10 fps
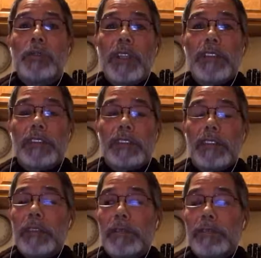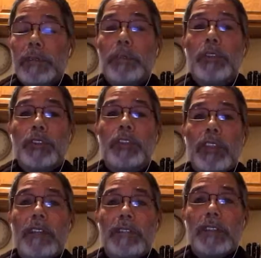was the producer
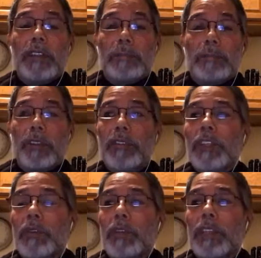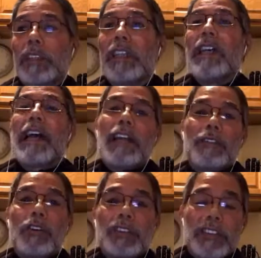of the Puerto Rico one, and
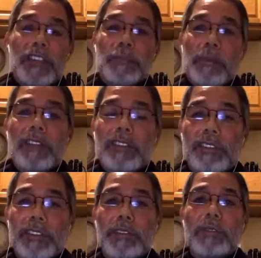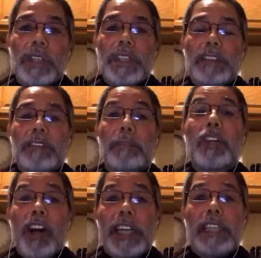of course their sponsor was
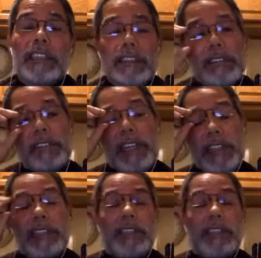Bacardi, right?